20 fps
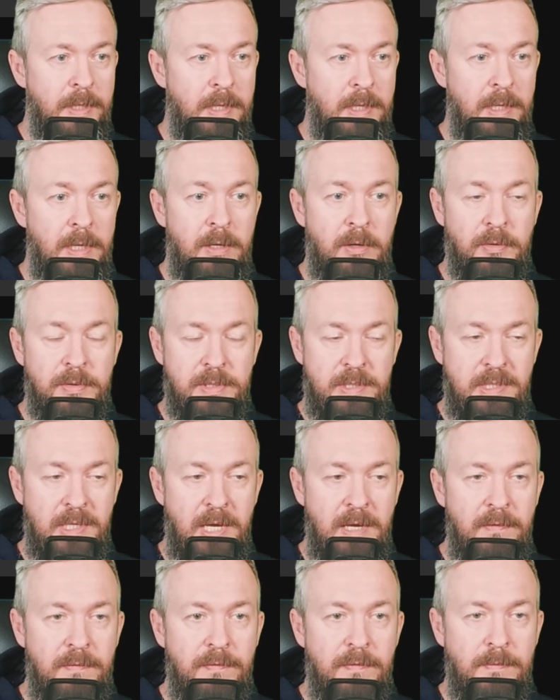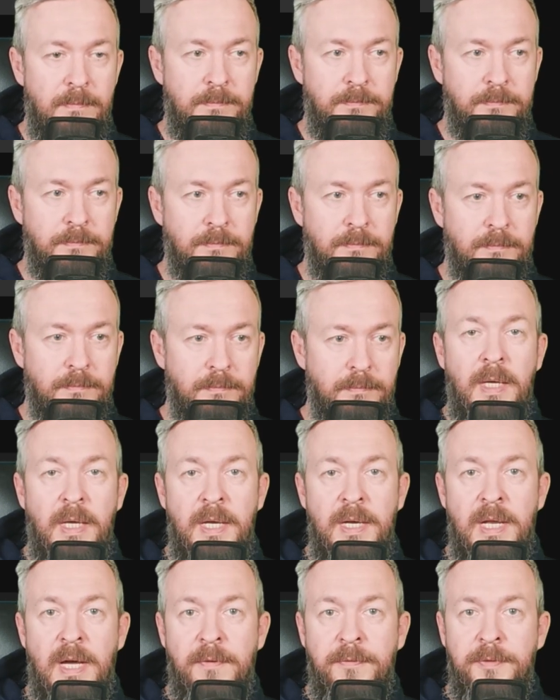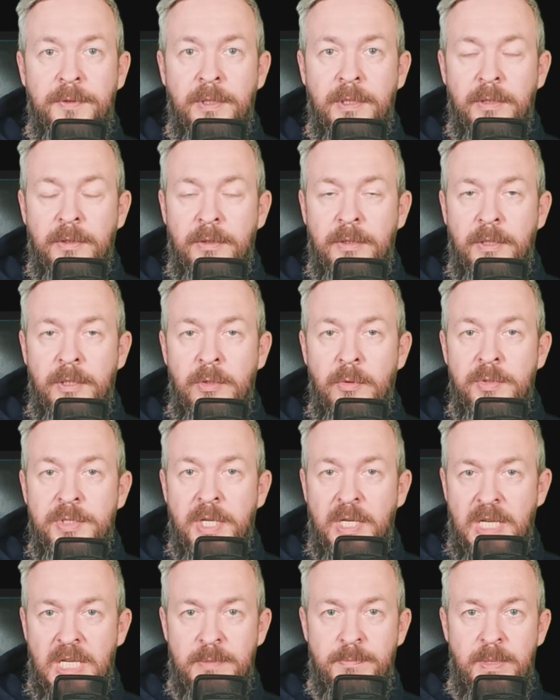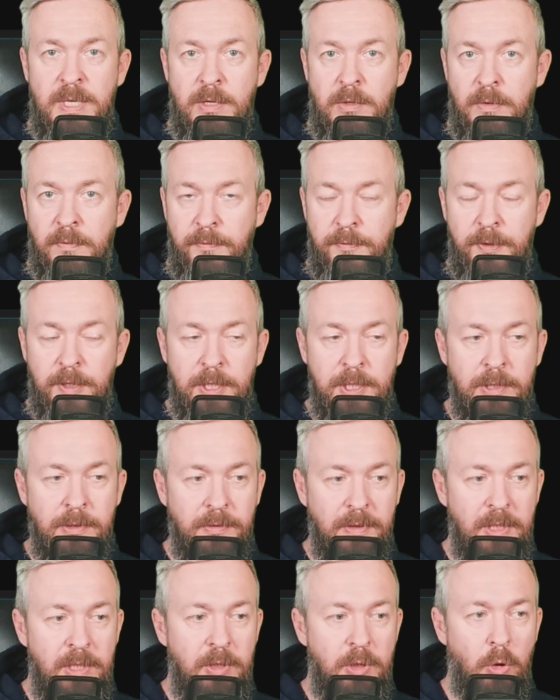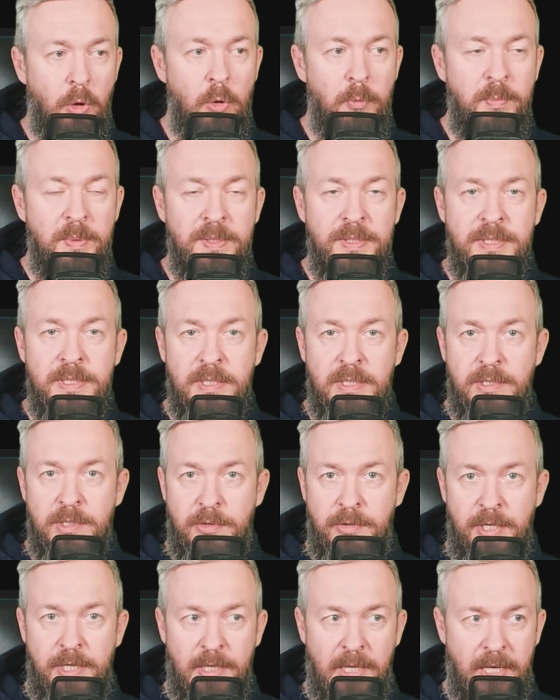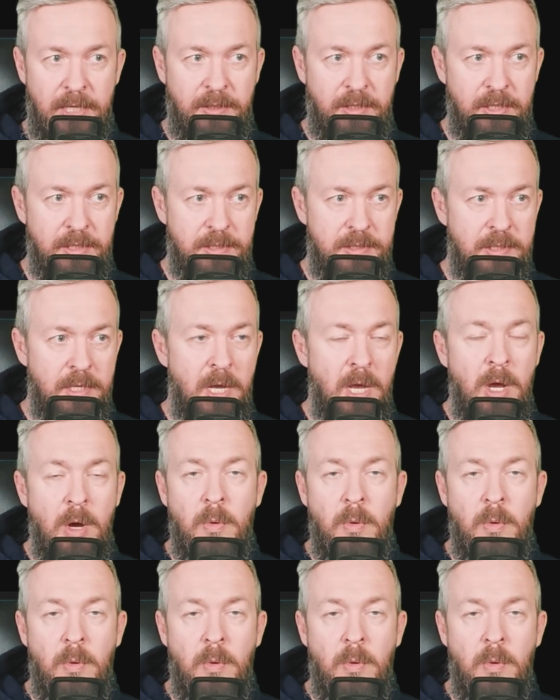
Click on save. And after the user has been configured, it opens screen like this,